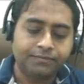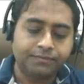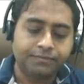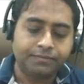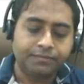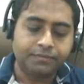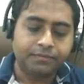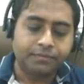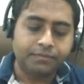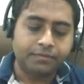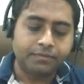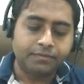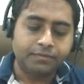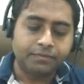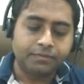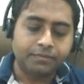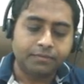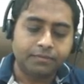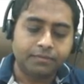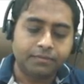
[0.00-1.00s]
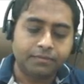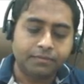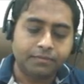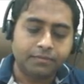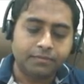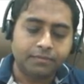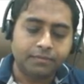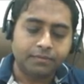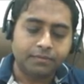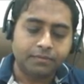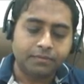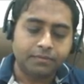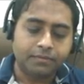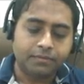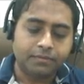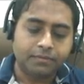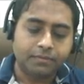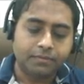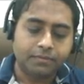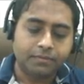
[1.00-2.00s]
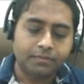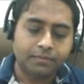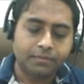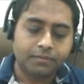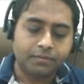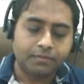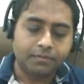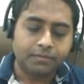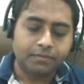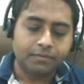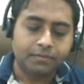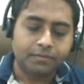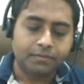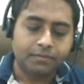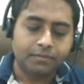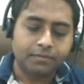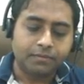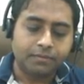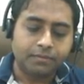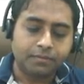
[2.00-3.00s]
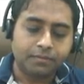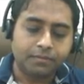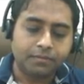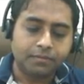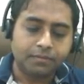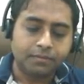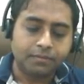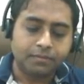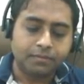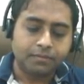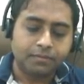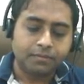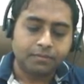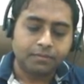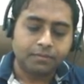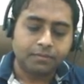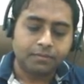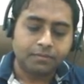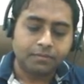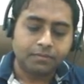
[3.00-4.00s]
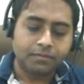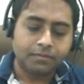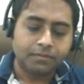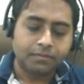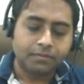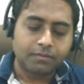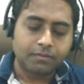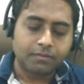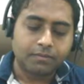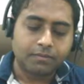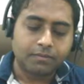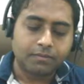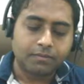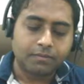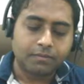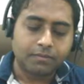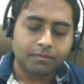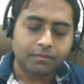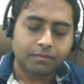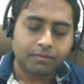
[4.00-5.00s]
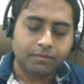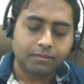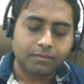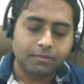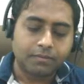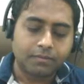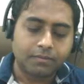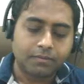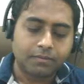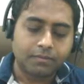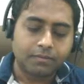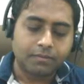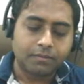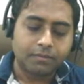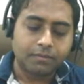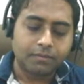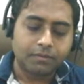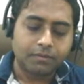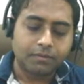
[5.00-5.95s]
(no one is talking)